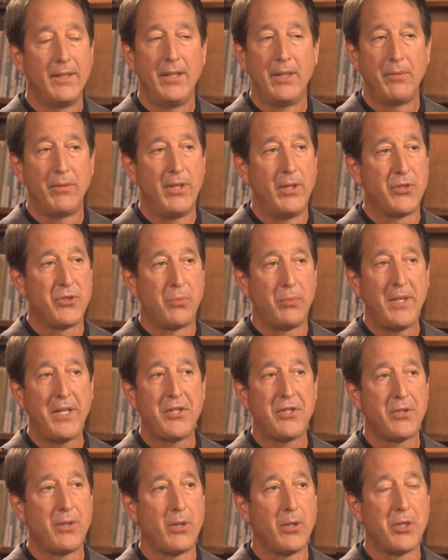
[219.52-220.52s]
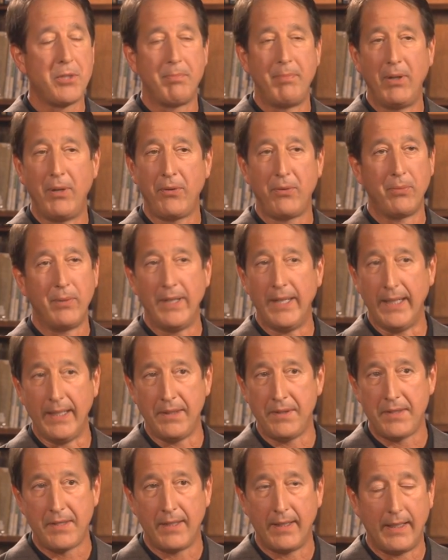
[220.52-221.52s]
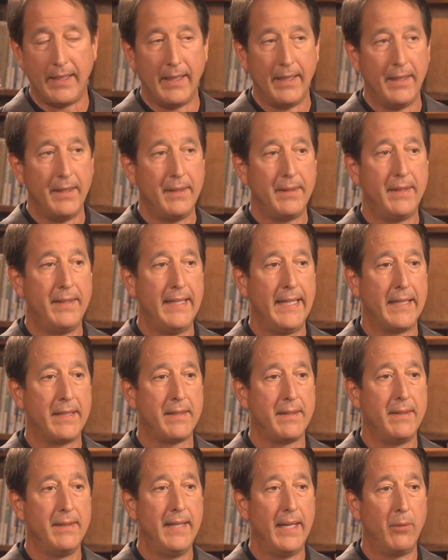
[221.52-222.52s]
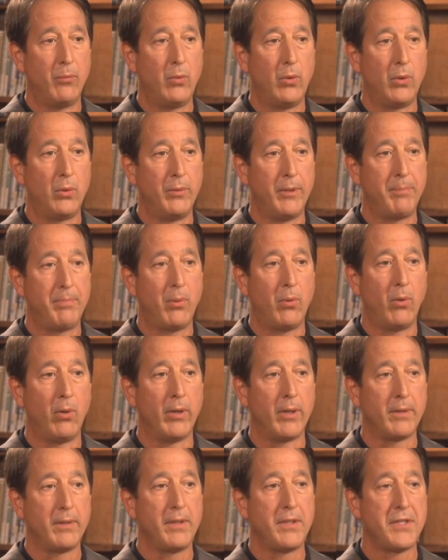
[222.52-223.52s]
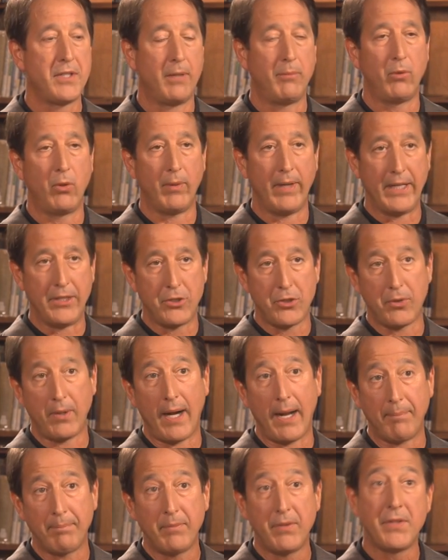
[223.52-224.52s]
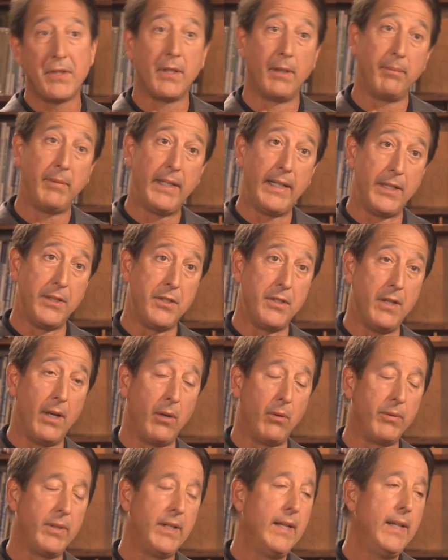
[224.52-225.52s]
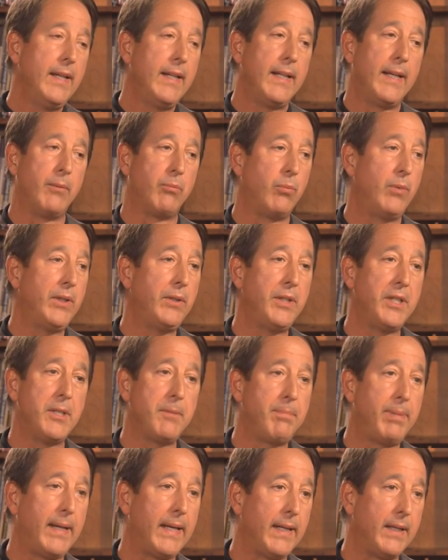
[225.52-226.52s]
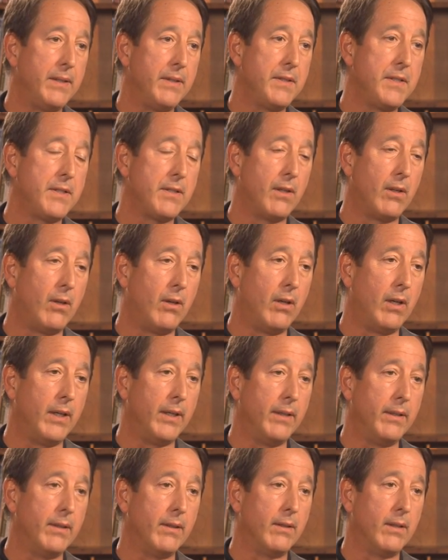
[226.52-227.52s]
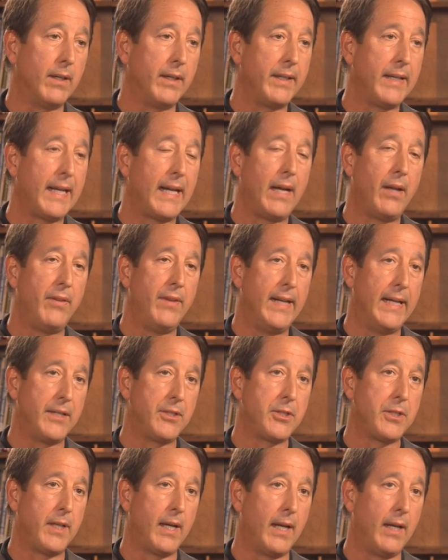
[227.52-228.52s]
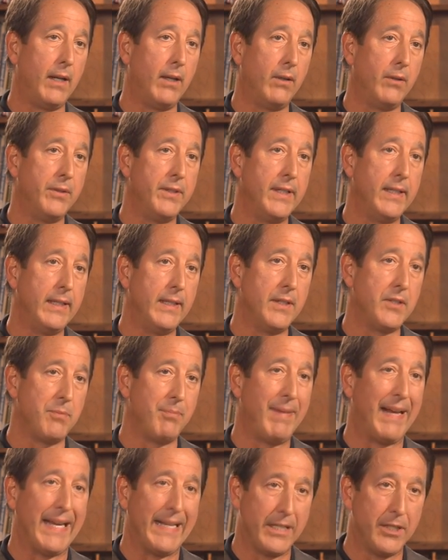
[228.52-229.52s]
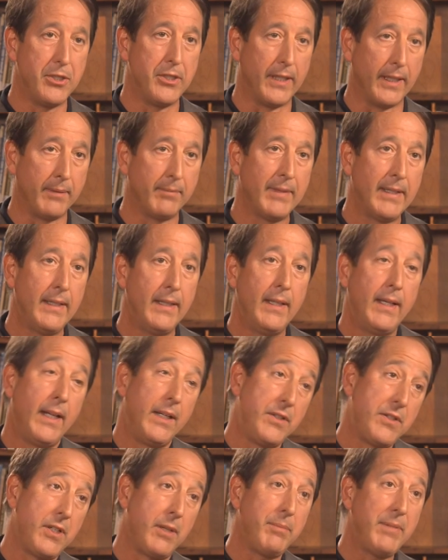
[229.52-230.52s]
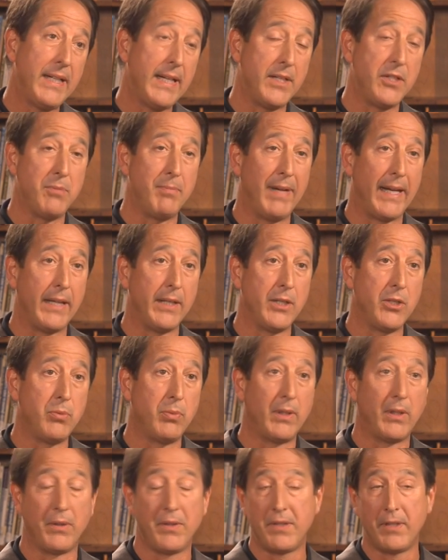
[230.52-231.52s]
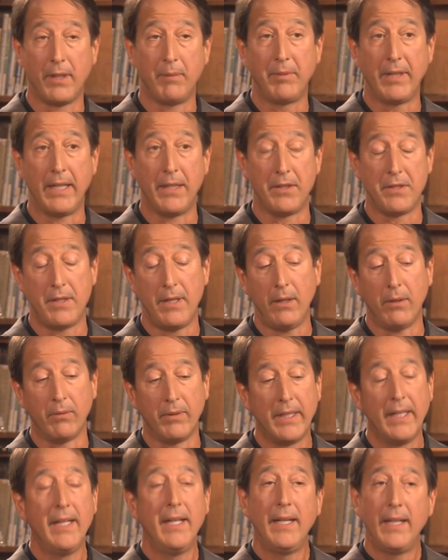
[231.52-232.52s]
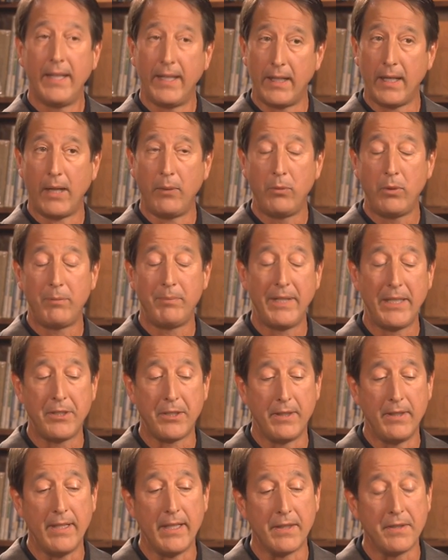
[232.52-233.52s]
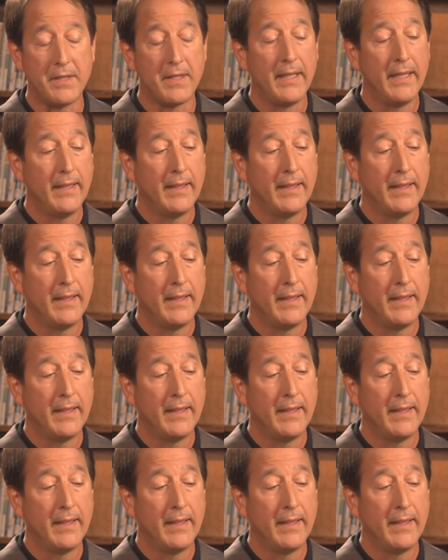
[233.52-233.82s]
There's research both ways that will report some grades drop, some kids don't. It really depends on how that child is managing. And some kids manage well and some kids don't. And I will mention this.